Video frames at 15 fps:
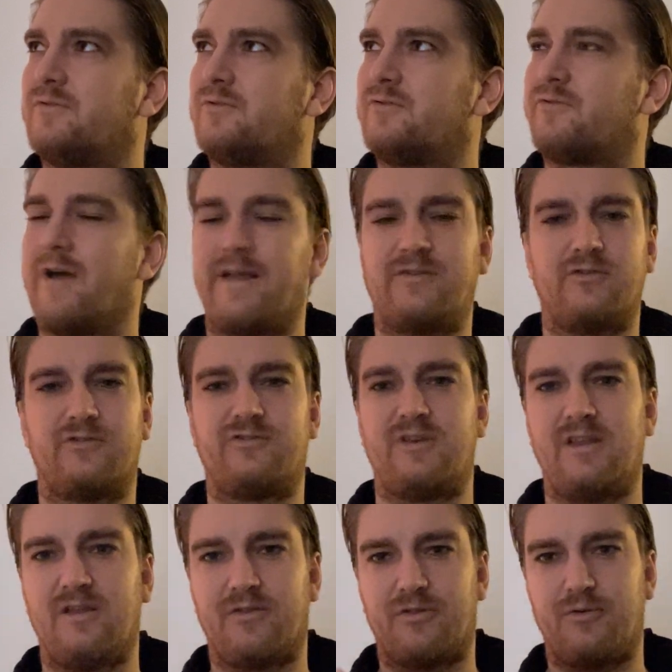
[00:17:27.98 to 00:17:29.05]
try to
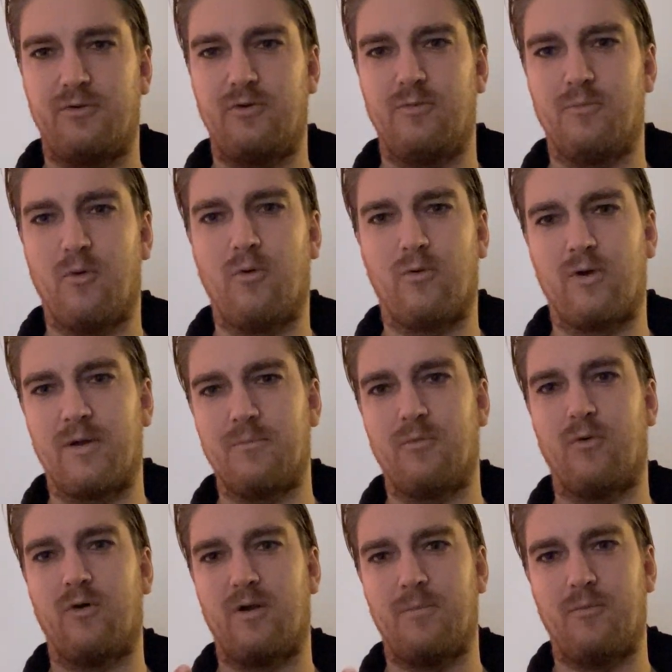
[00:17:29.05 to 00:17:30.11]
see it through more and
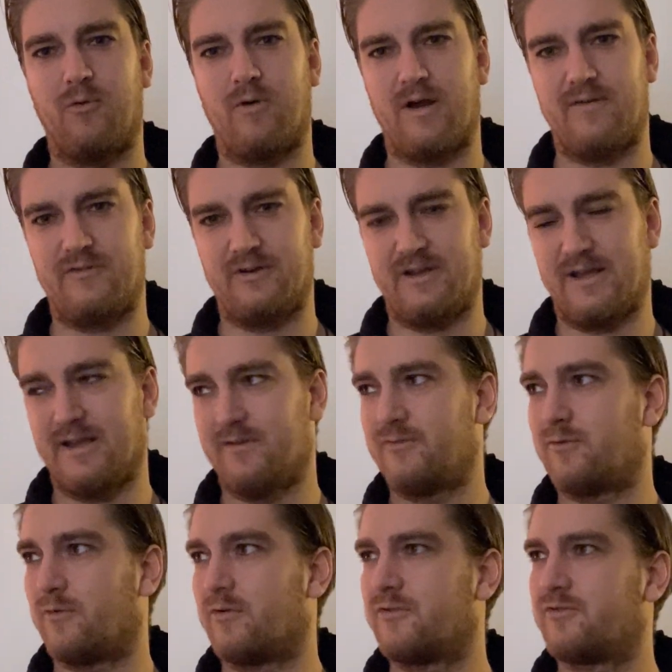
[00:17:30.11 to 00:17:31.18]
more and more every day, of
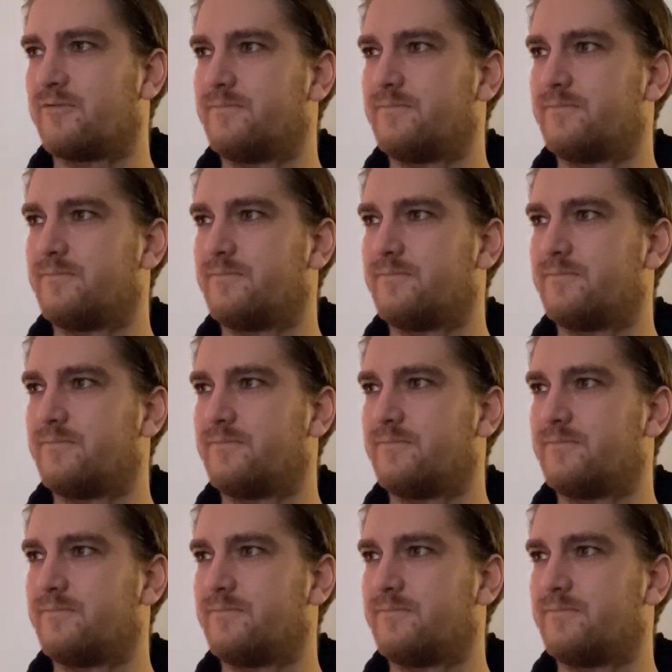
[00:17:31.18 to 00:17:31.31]
course.